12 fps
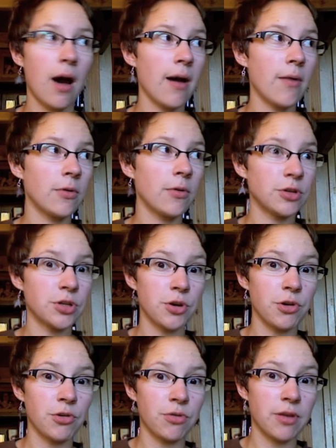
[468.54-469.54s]
I will show
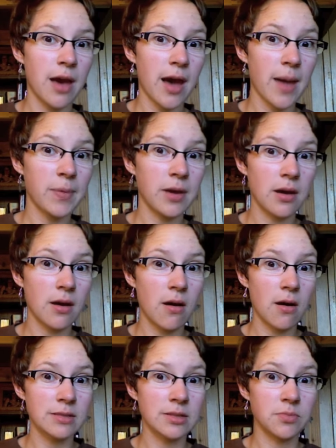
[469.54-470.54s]
you the happy,
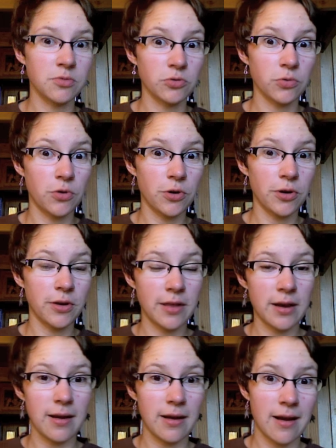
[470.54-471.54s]
awesome drawer
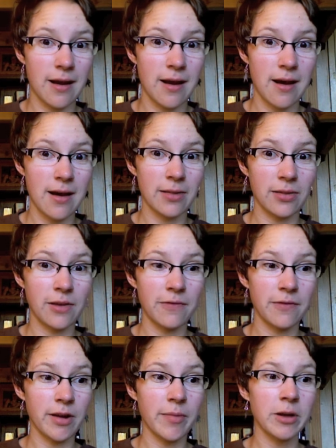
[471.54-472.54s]
that I love
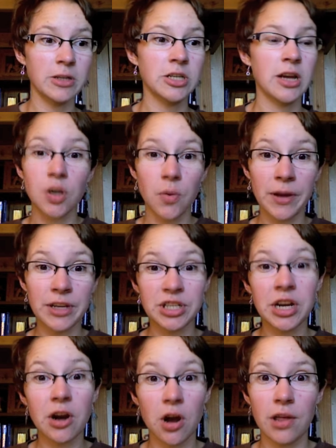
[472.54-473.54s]
very much. We
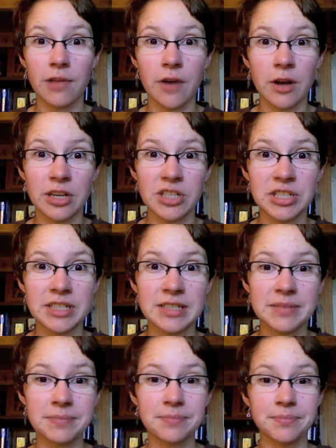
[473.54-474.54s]
share all of our
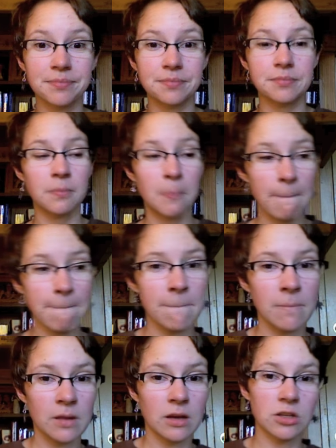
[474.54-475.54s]
dishes,
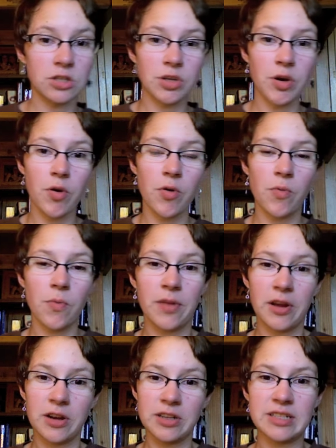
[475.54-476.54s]
so
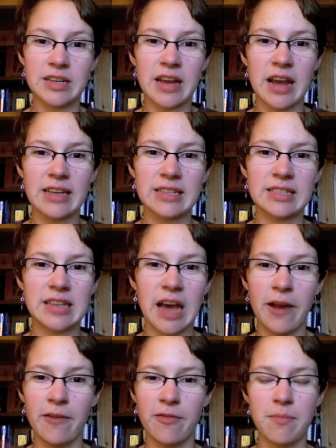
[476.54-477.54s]
there's a nice
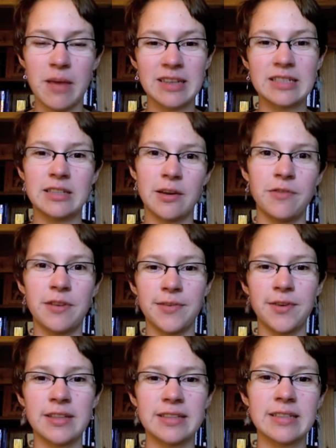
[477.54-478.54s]
kind of mix of
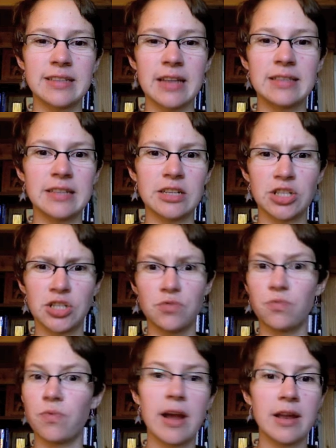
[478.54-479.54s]
different sets and just
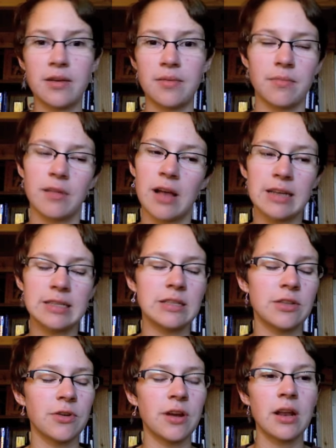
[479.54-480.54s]
random glasses
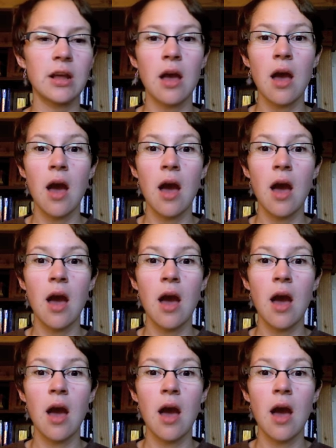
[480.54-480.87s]
thrown in.